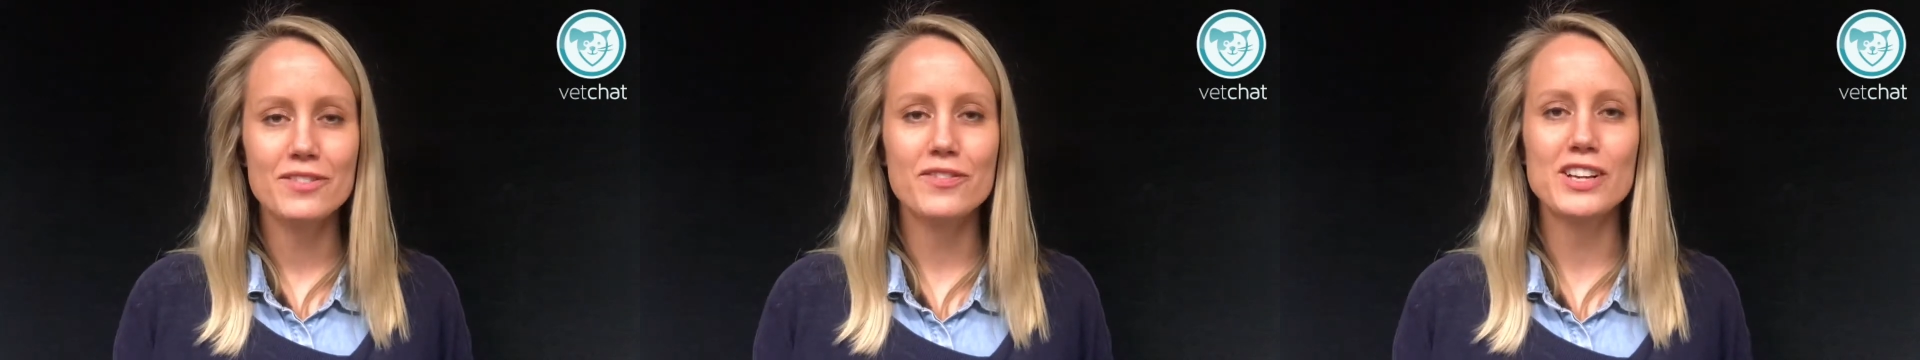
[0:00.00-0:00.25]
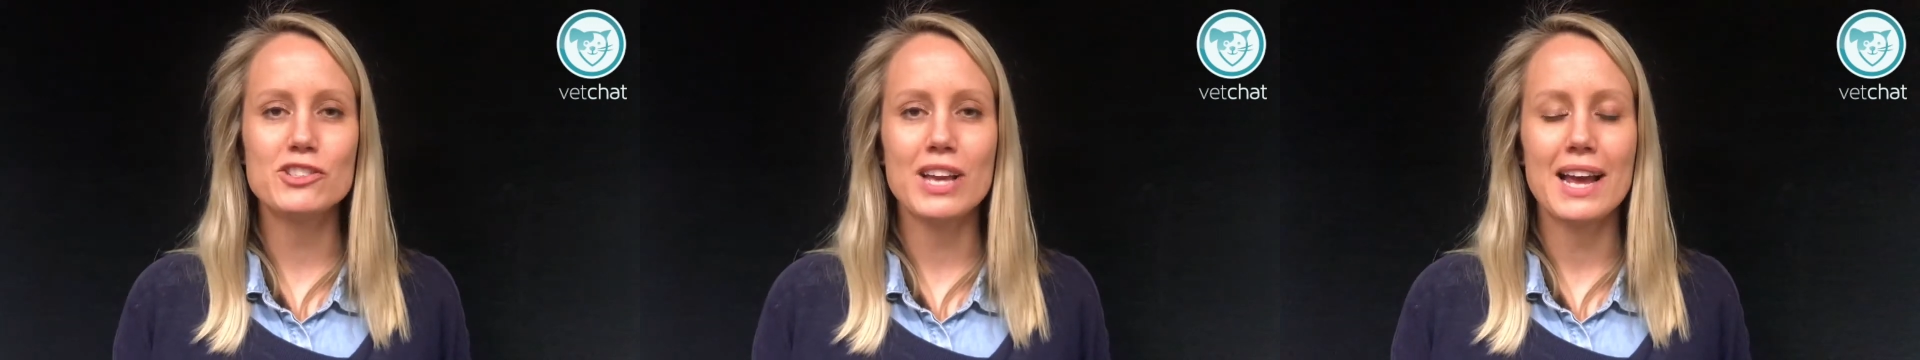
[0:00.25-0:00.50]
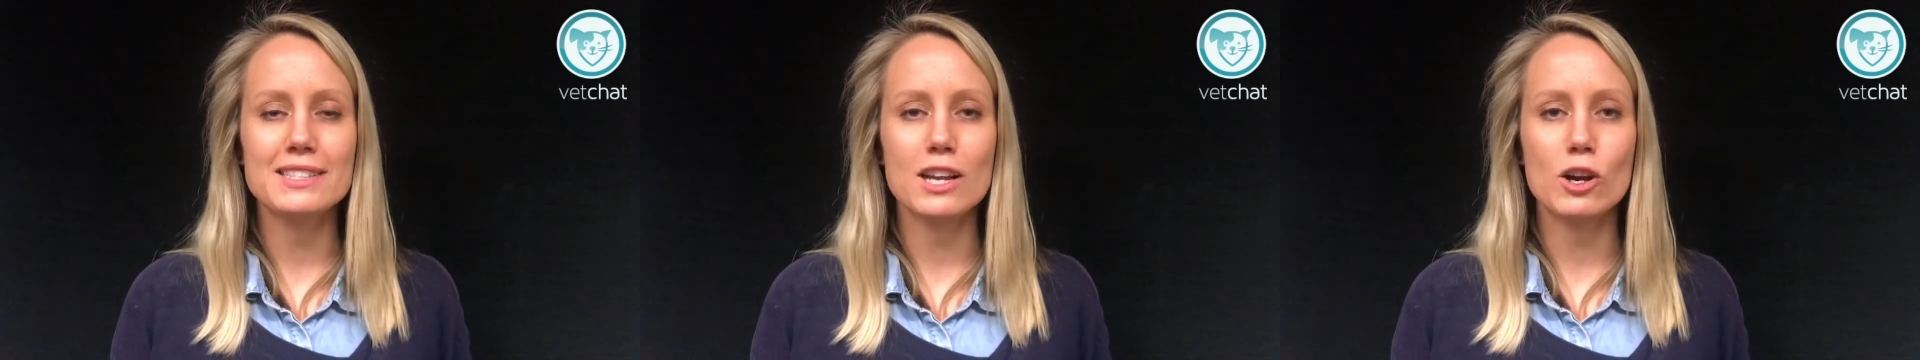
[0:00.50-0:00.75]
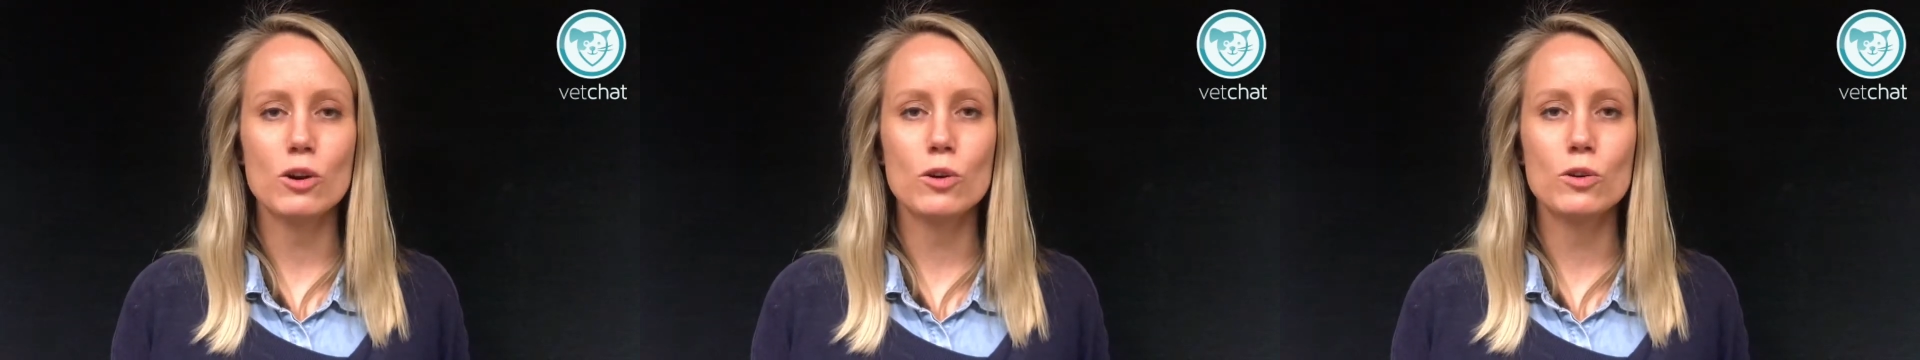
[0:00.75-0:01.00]

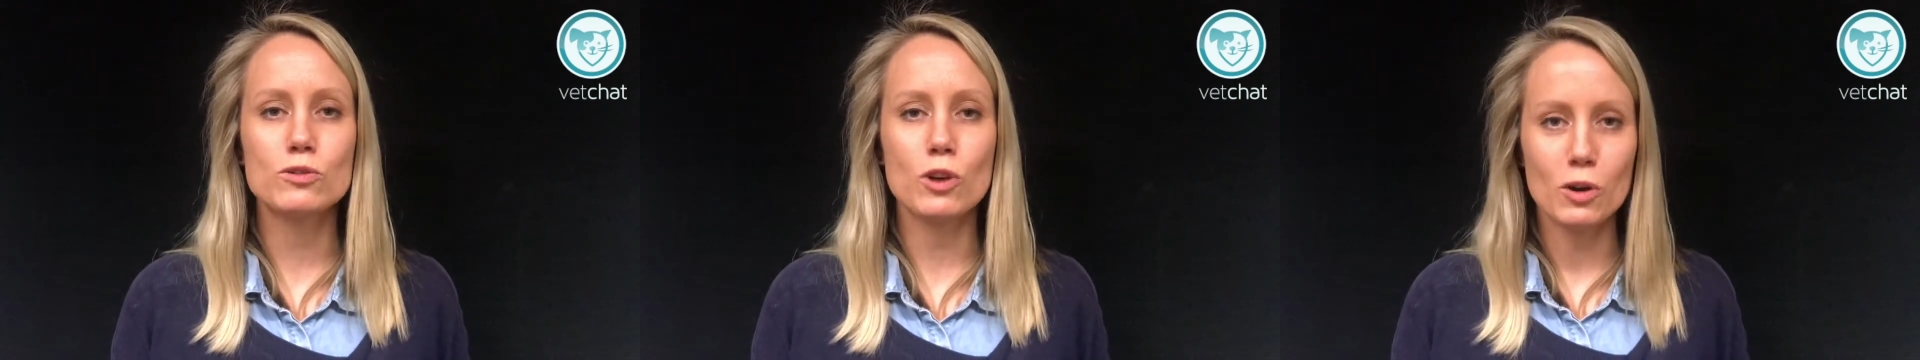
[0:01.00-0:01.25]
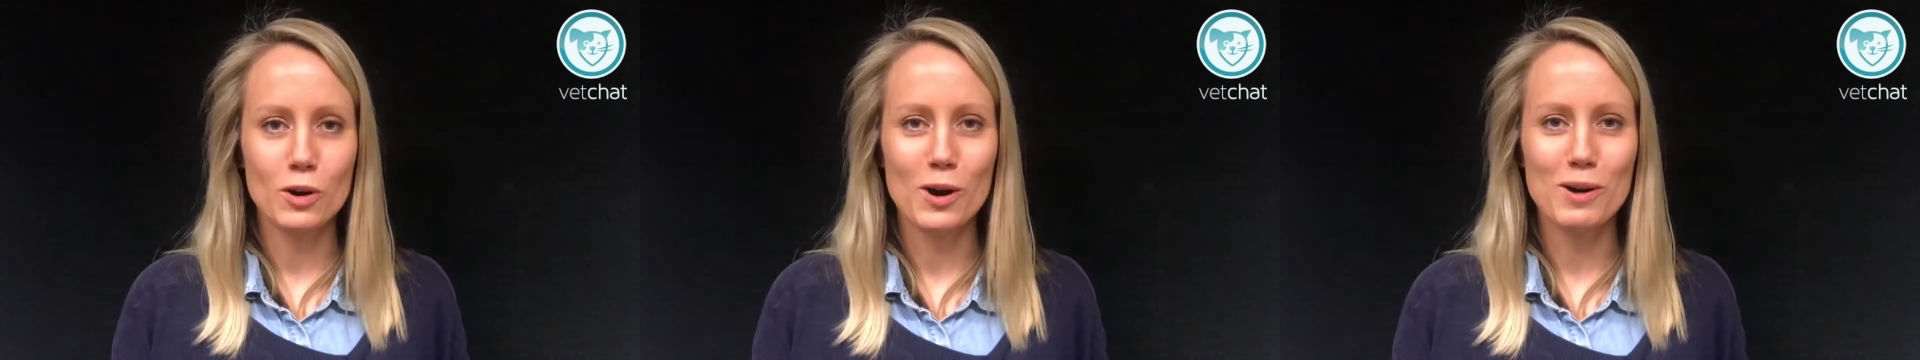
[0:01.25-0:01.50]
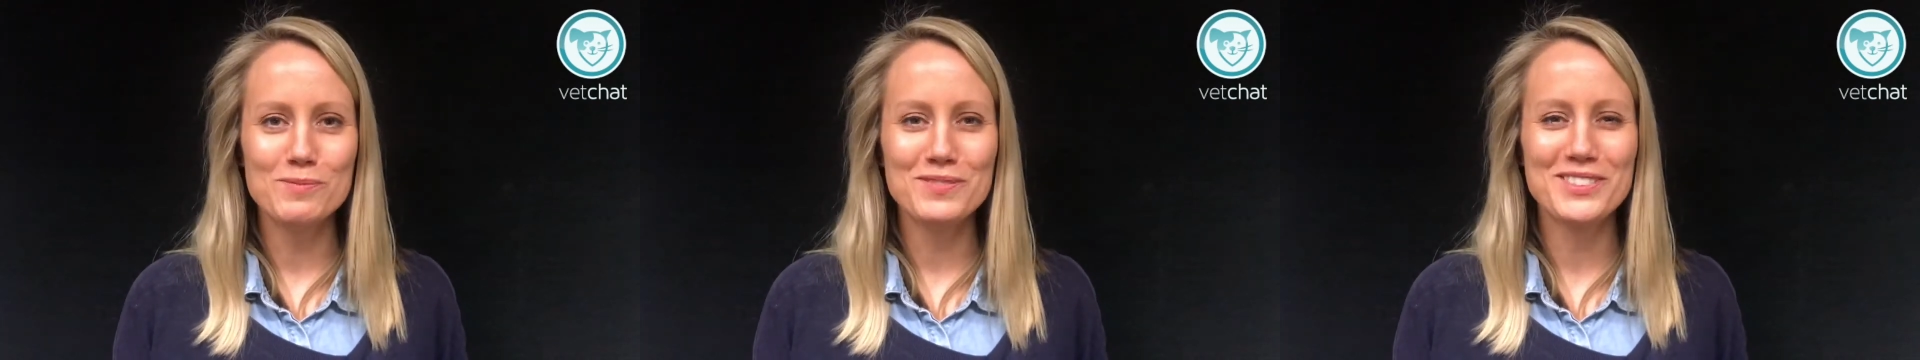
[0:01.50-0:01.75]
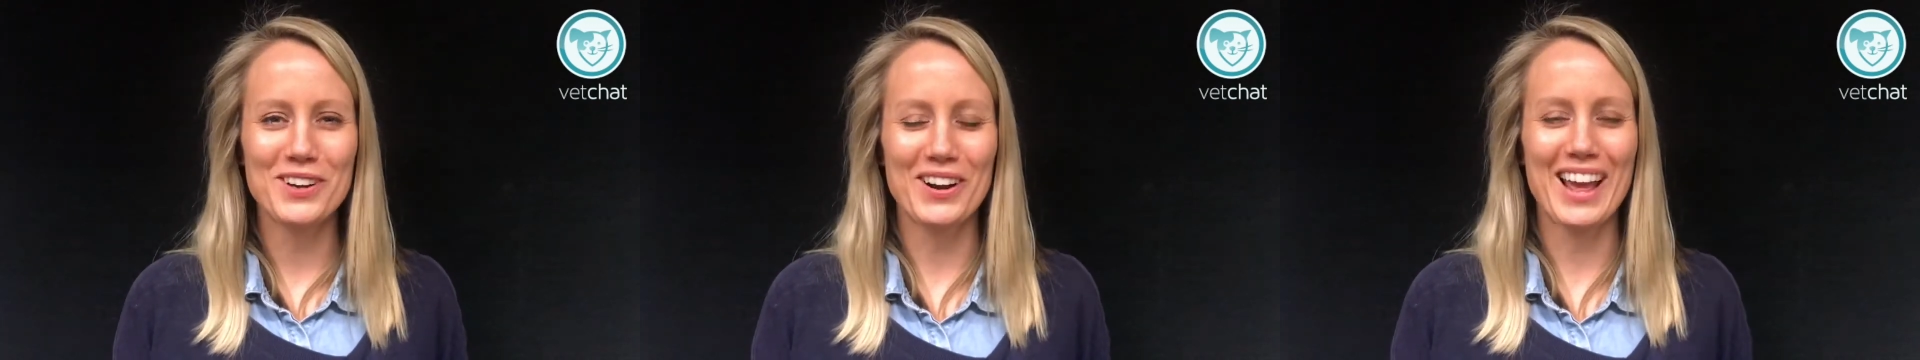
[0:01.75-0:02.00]

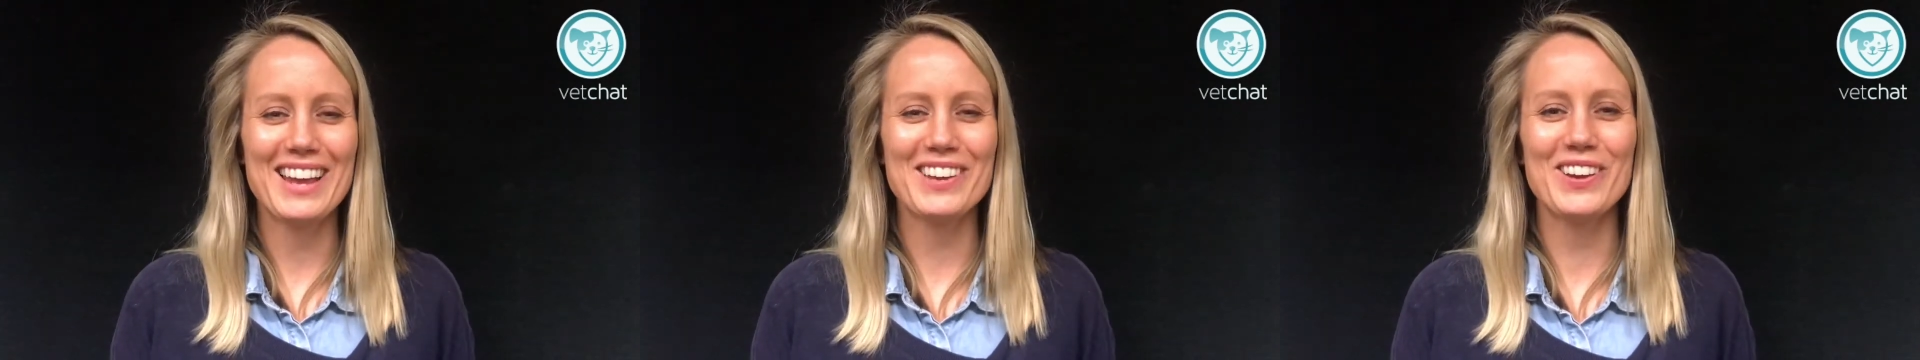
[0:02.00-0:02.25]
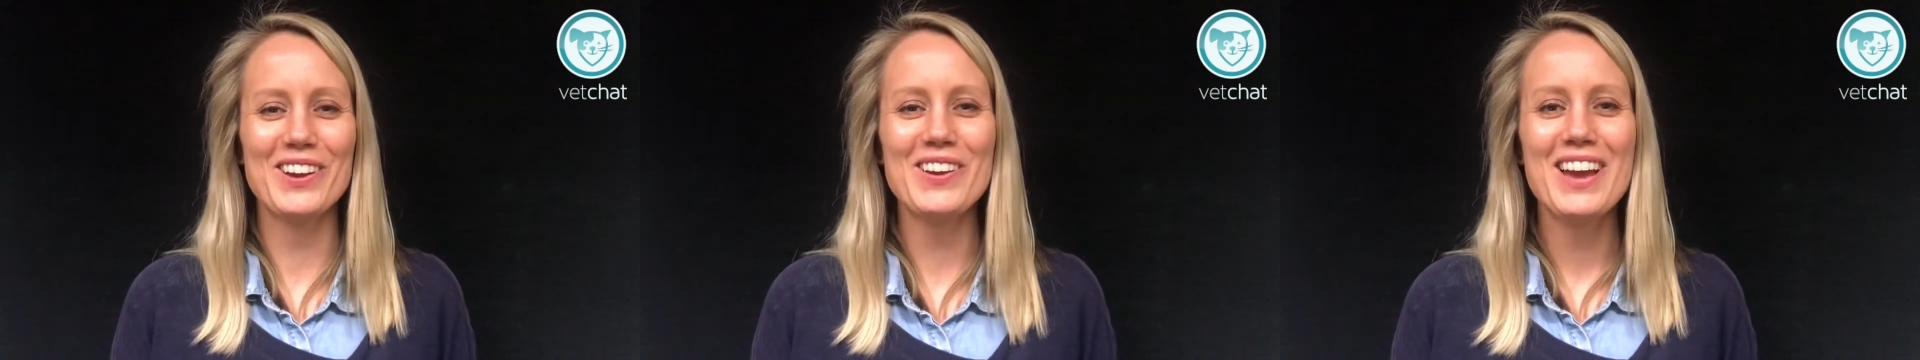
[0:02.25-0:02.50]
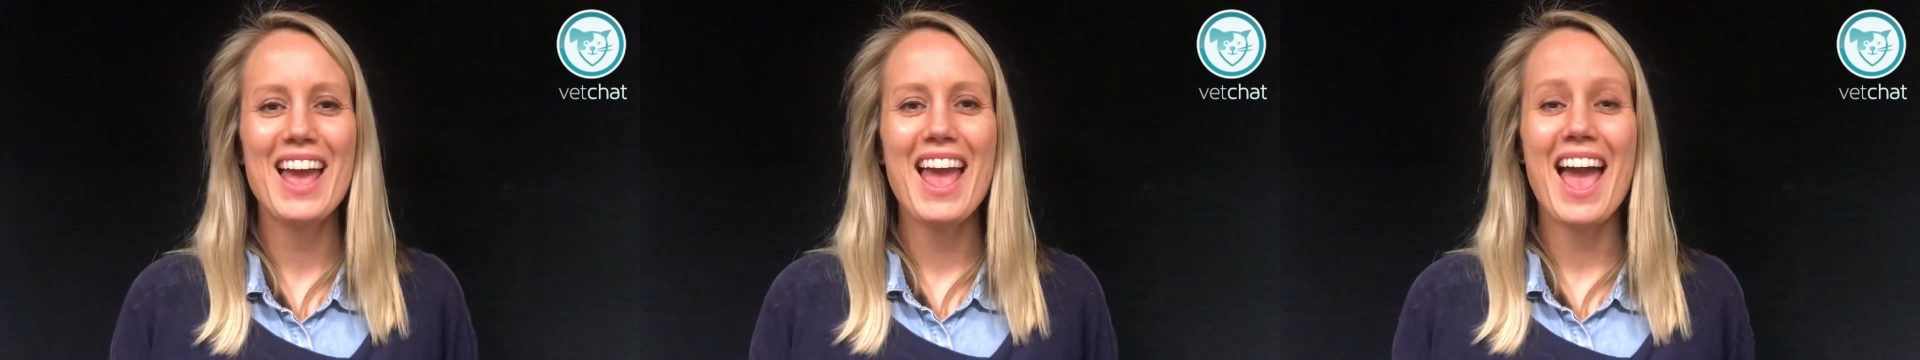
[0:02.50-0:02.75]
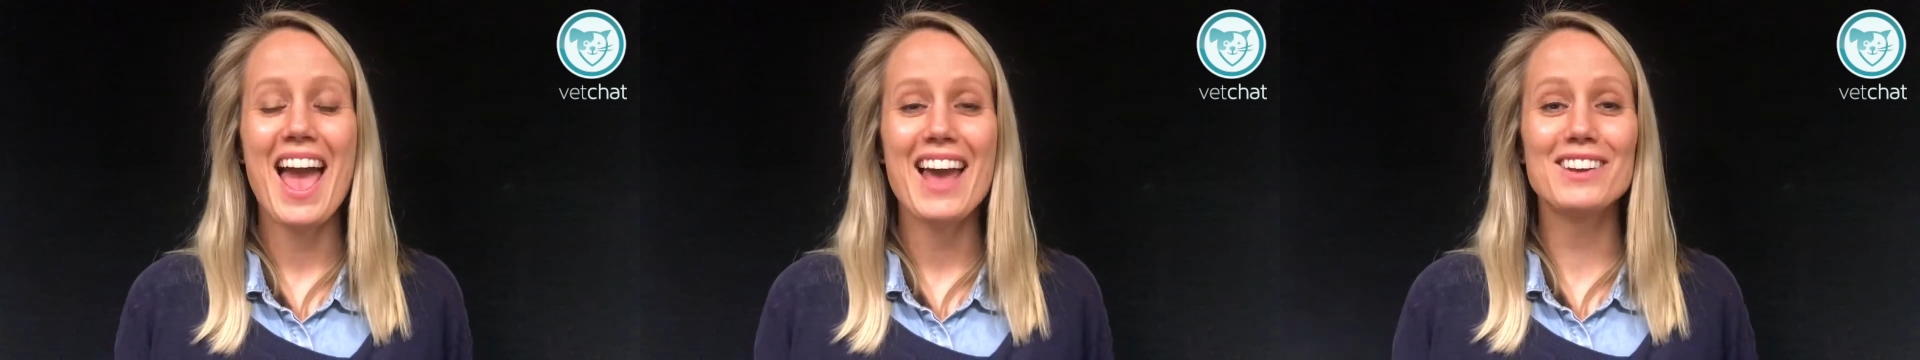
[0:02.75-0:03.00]
vetchat.com.au,
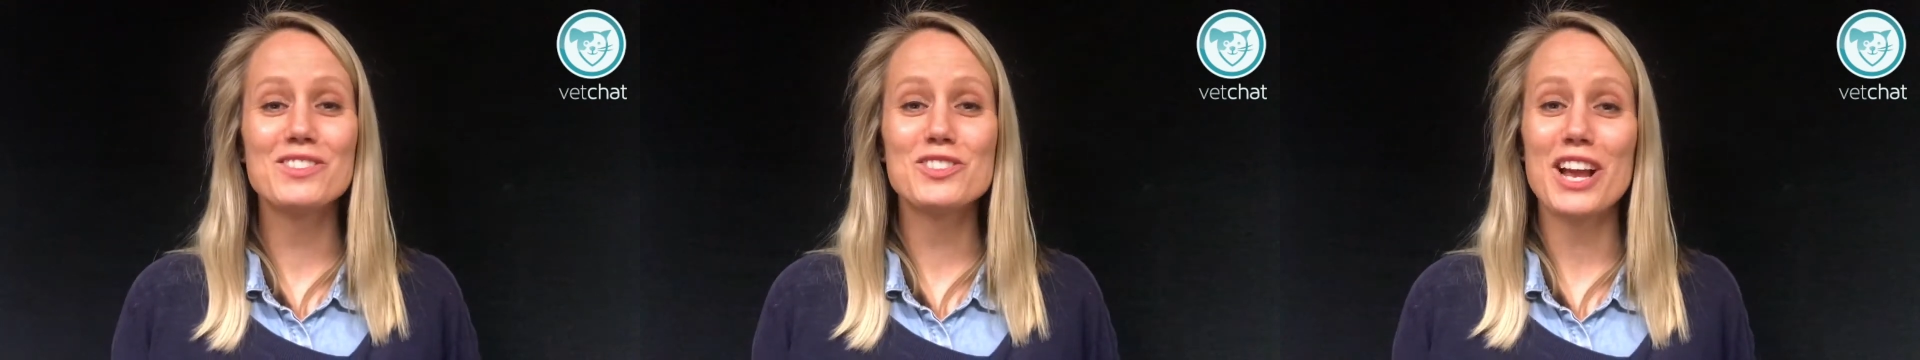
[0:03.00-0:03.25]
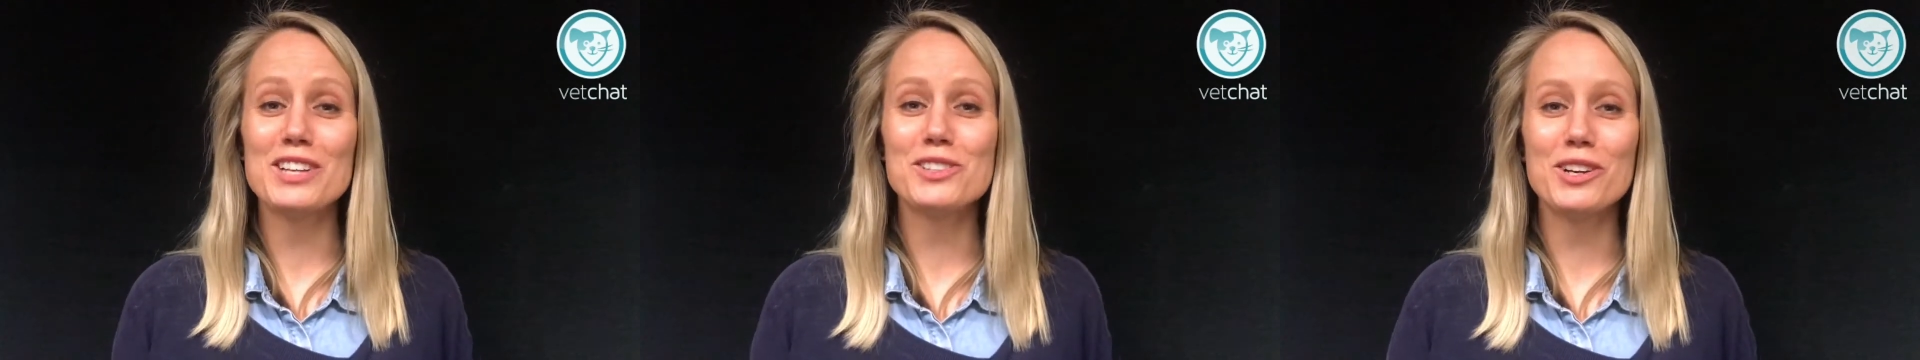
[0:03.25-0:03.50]
and we'll chat